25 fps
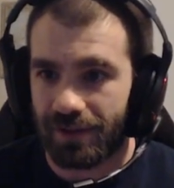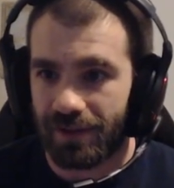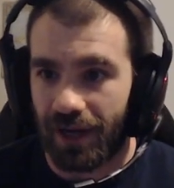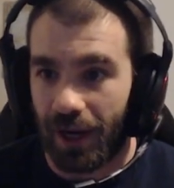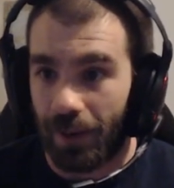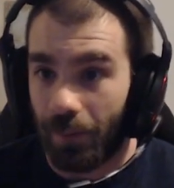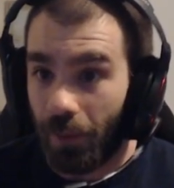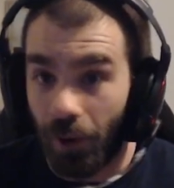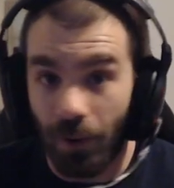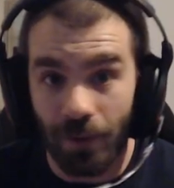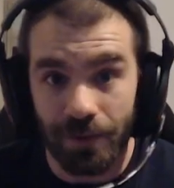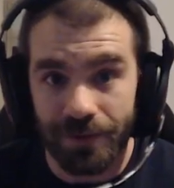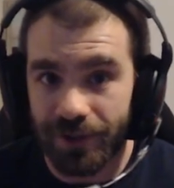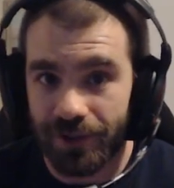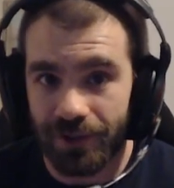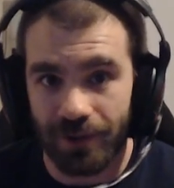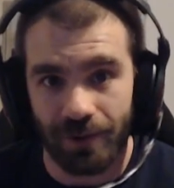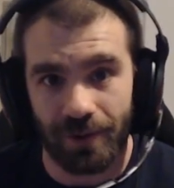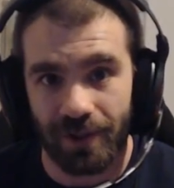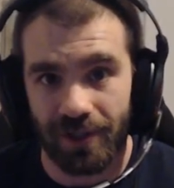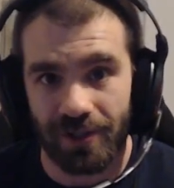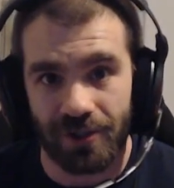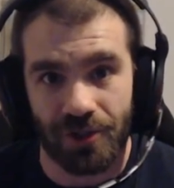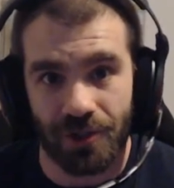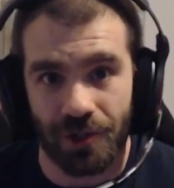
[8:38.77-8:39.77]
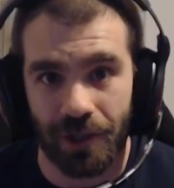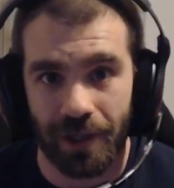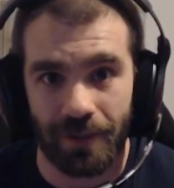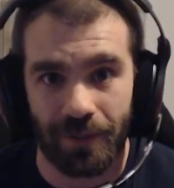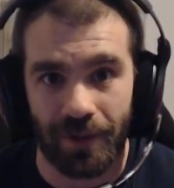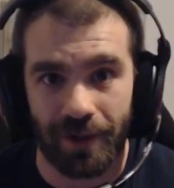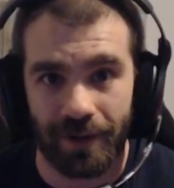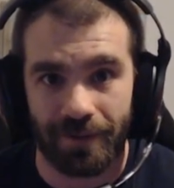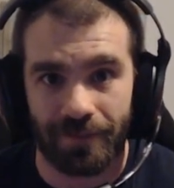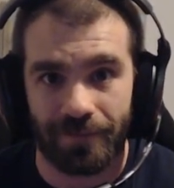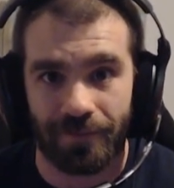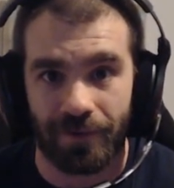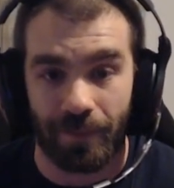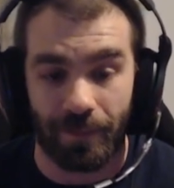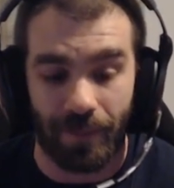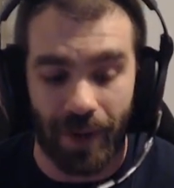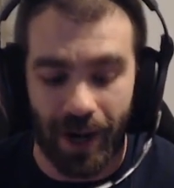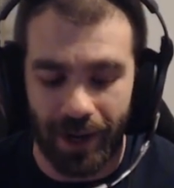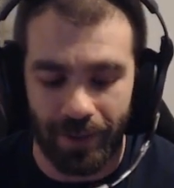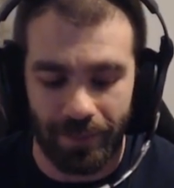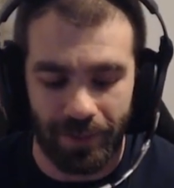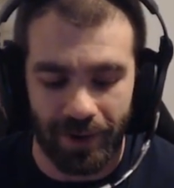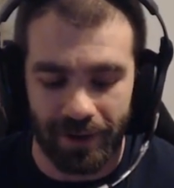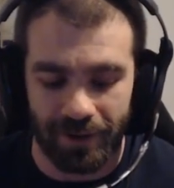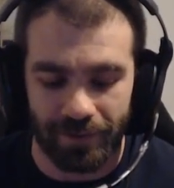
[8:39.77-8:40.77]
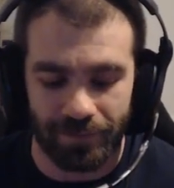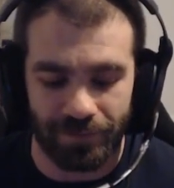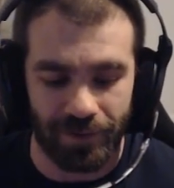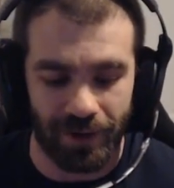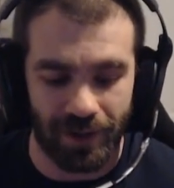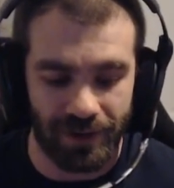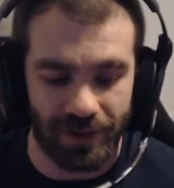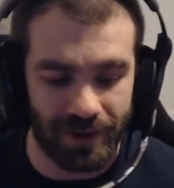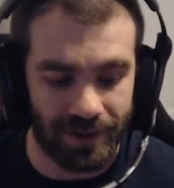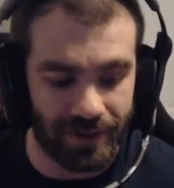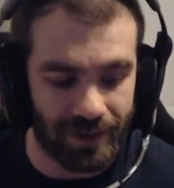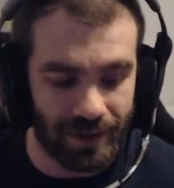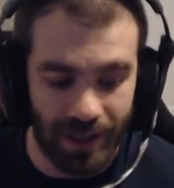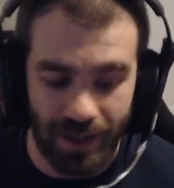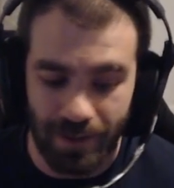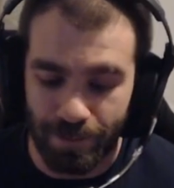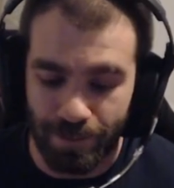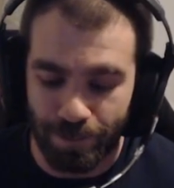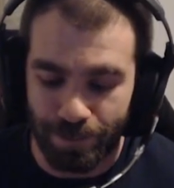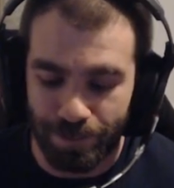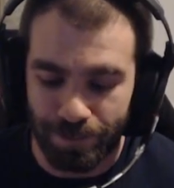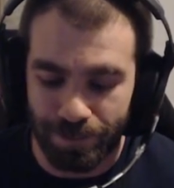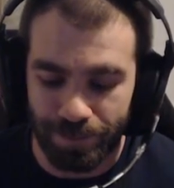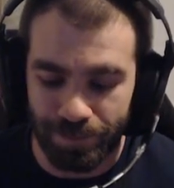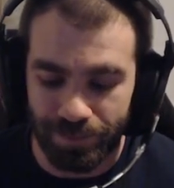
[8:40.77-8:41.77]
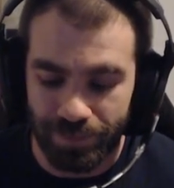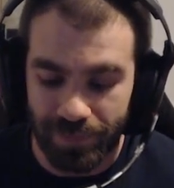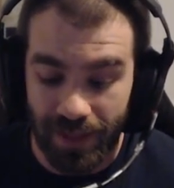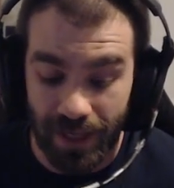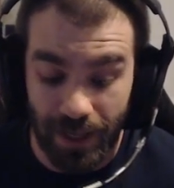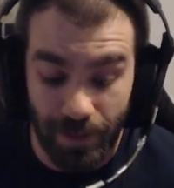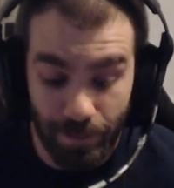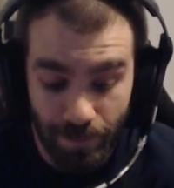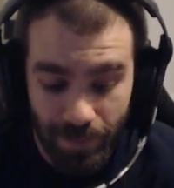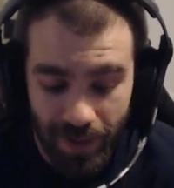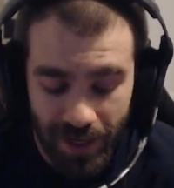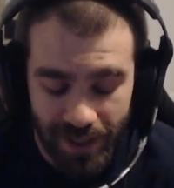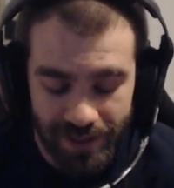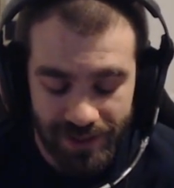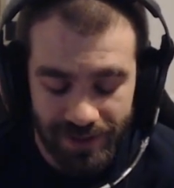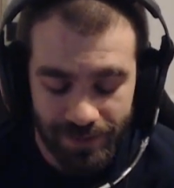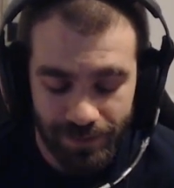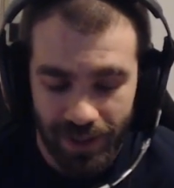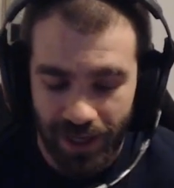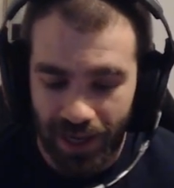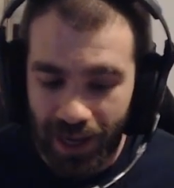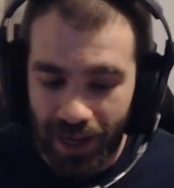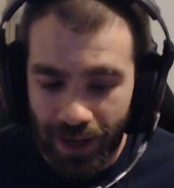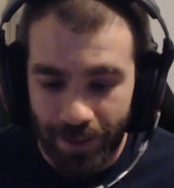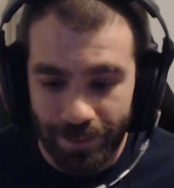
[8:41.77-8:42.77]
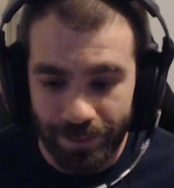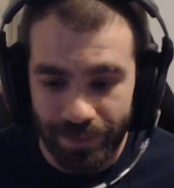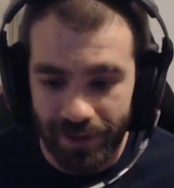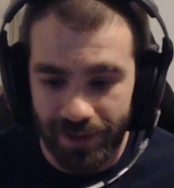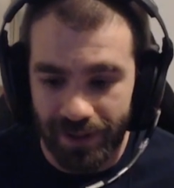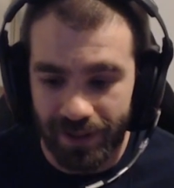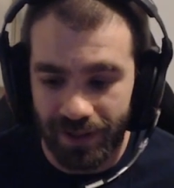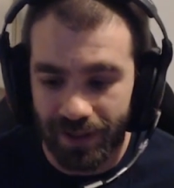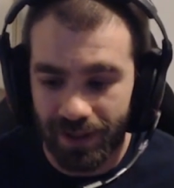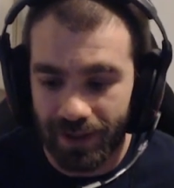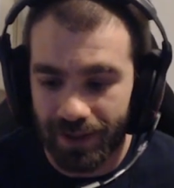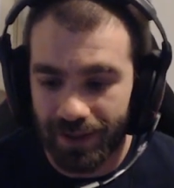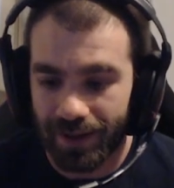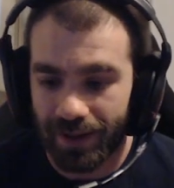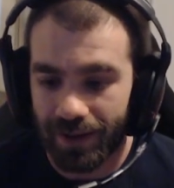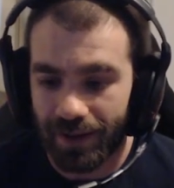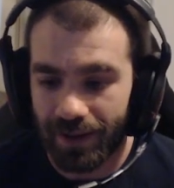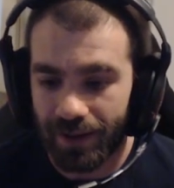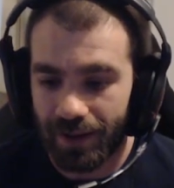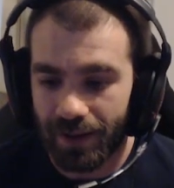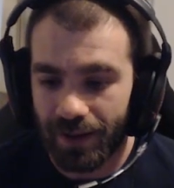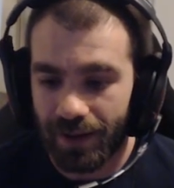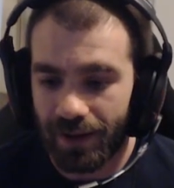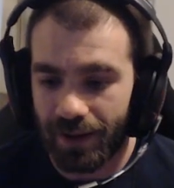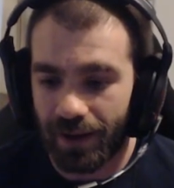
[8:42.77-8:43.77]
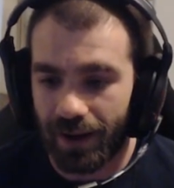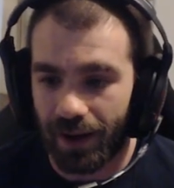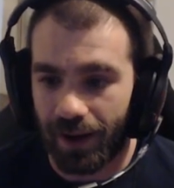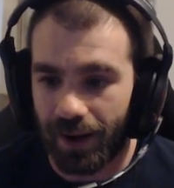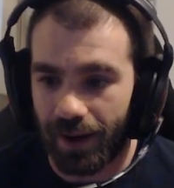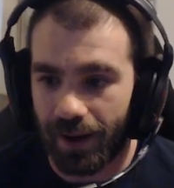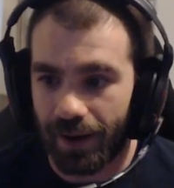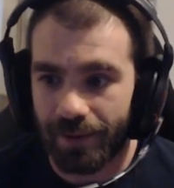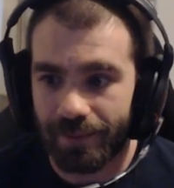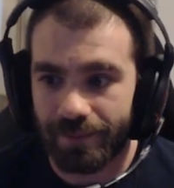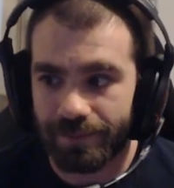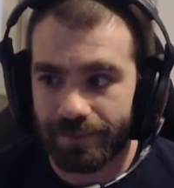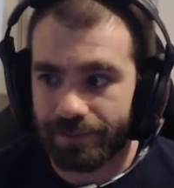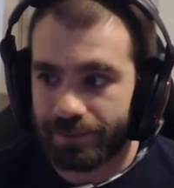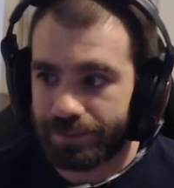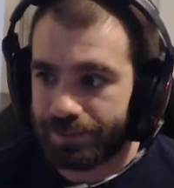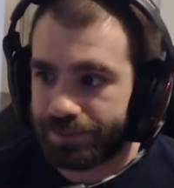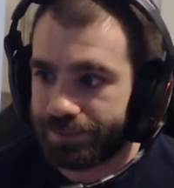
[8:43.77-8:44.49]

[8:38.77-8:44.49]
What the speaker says: I'm only doing streaming for my benefit. It makes me happy. Um,